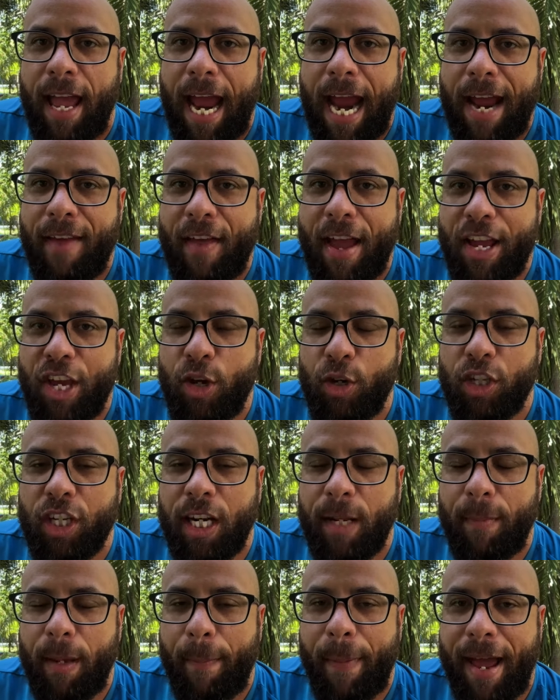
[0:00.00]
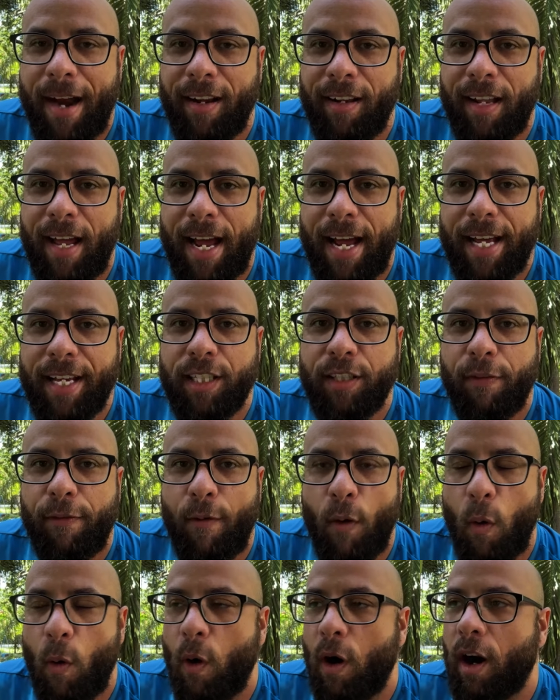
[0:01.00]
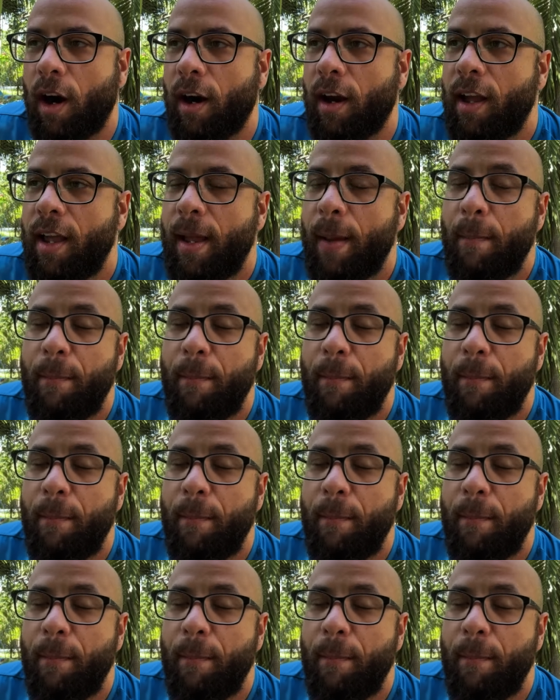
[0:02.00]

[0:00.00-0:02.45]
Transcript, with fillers: and that you shouldn't be penalized for